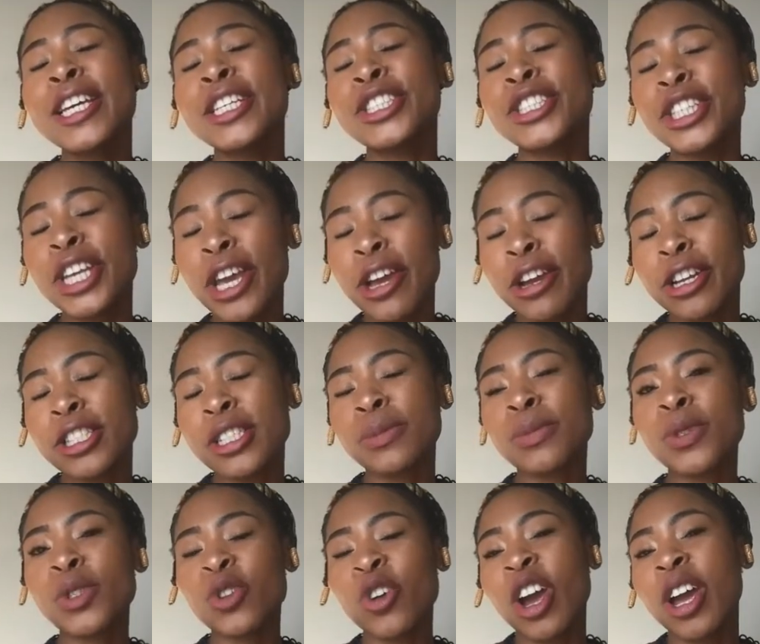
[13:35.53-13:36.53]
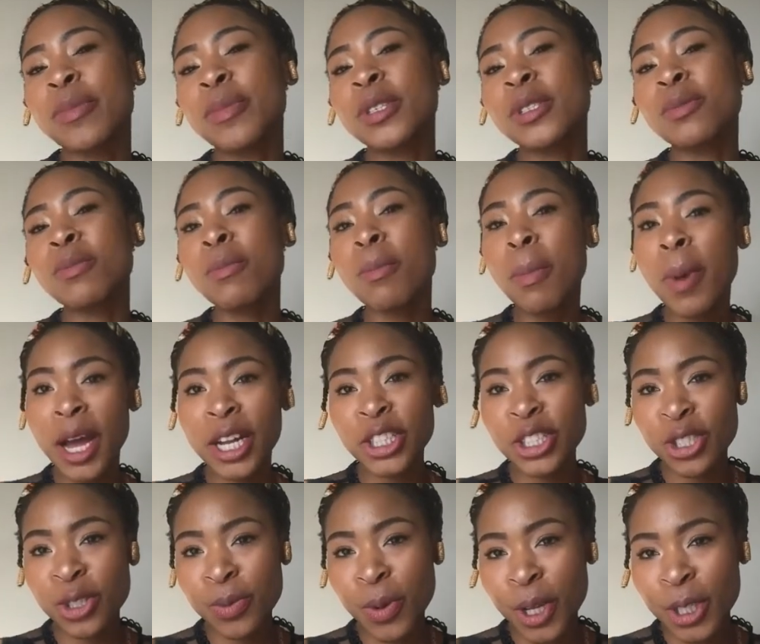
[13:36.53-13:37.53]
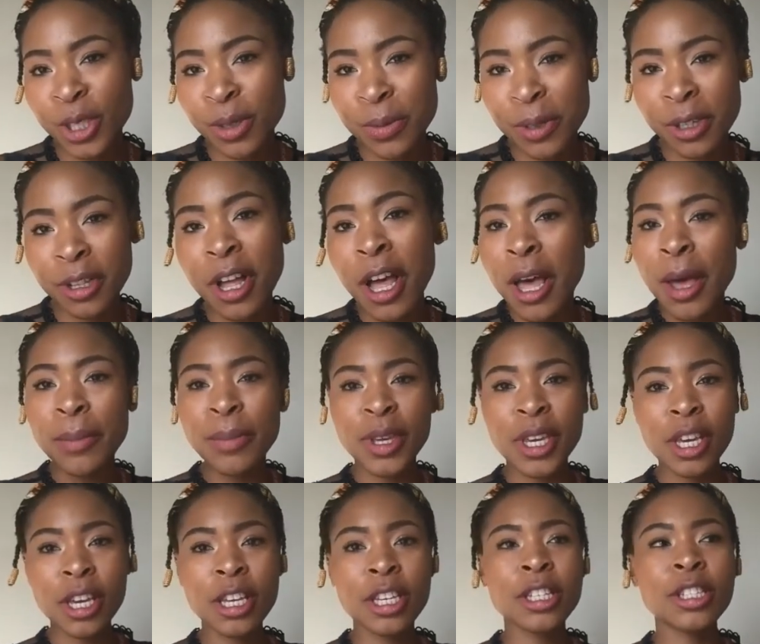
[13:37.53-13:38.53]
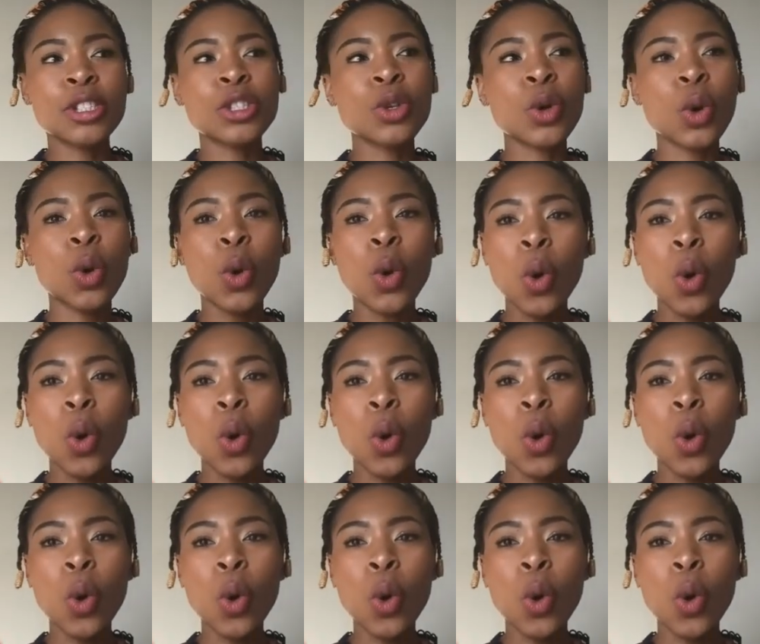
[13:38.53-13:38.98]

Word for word: share, and subscribe as much as possible because